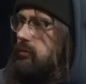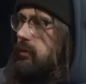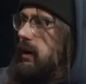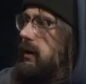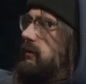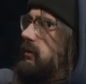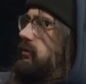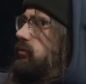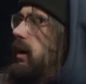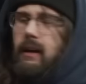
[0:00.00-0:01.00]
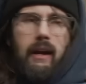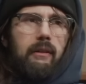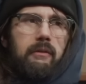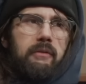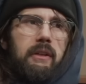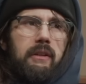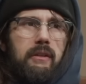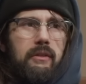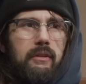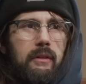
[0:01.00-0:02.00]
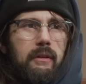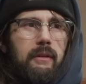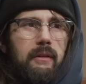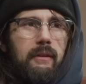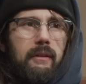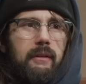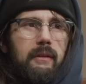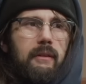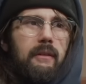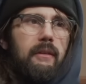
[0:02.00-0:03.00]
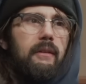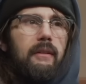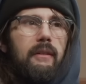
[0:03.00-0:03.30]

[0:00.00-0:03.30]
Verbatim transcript: right out this is right out of Leviticus. Uh mm-hmm. -huh. That's right.